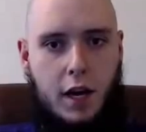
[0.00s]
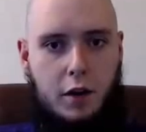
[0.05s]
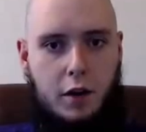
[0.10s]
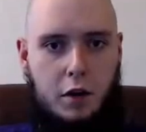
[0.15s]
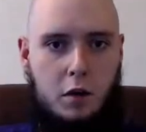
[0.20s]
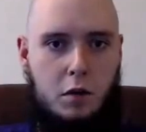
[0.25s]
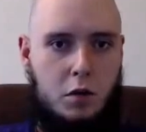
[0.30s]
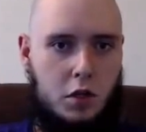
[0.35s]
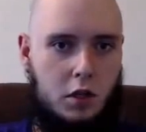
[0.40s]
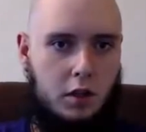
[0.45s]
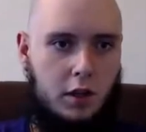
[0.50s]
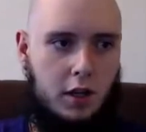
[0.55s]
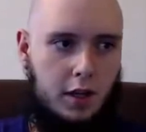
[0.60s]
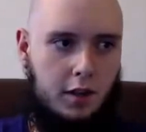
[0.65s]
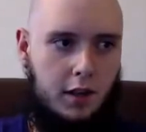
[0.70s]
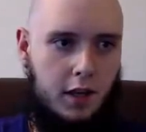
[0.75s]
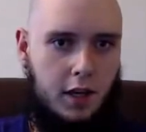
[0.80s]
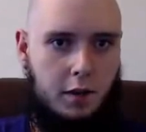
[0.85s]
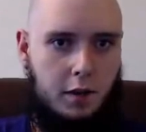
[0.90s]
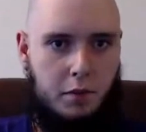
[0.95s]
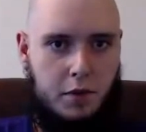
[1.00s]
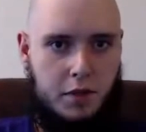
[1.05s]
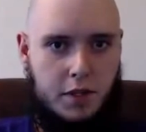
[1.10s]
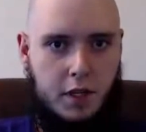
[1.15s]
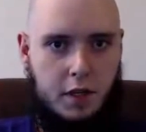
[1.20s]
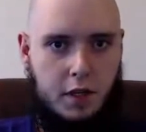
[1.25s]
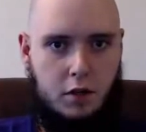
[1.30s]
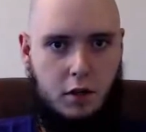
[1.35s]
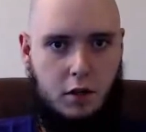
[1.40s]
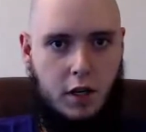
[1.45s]
Now, usually the
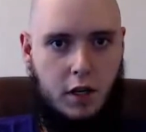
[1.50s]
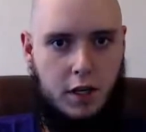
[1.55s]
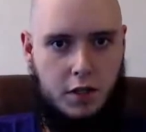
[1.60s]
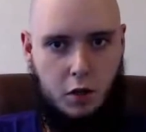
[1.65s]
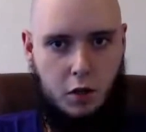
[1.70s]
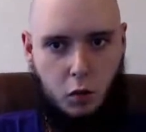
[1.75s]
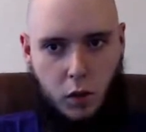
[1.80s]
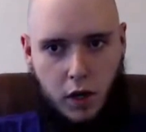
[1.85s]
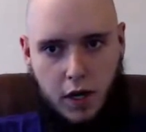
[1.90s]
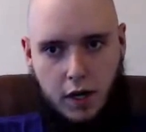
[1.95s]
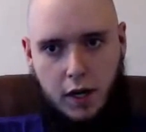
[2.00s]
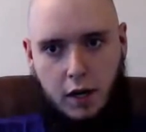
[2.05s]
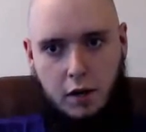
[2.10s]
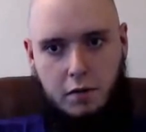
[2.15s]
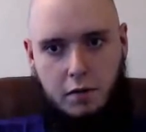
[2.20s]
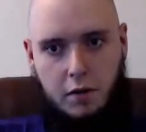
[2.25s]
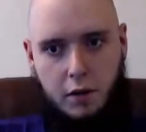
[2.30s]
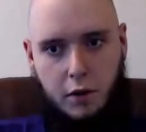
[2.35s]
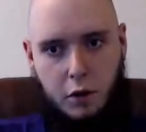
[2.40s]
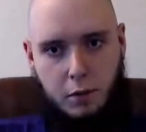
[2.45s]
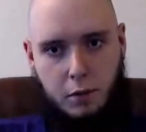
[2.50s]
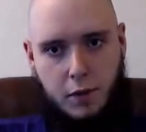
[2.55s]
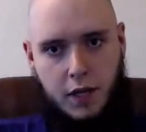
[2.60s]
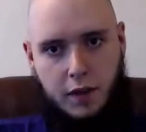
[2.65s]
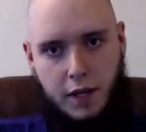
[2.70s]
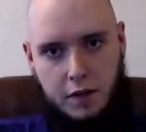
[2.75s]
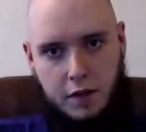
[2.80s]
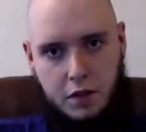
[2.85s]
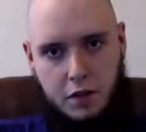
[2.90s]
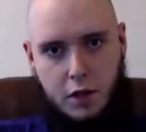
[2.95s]
procedure is you'll wet it down for a little
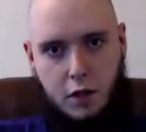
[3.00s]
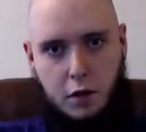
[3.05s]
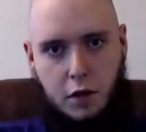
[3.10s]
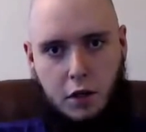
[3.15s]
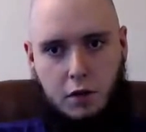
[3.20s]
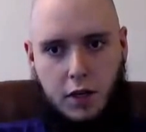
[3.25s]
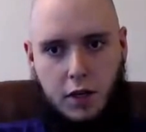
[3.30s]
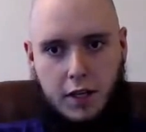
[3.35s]
bit, let it soak.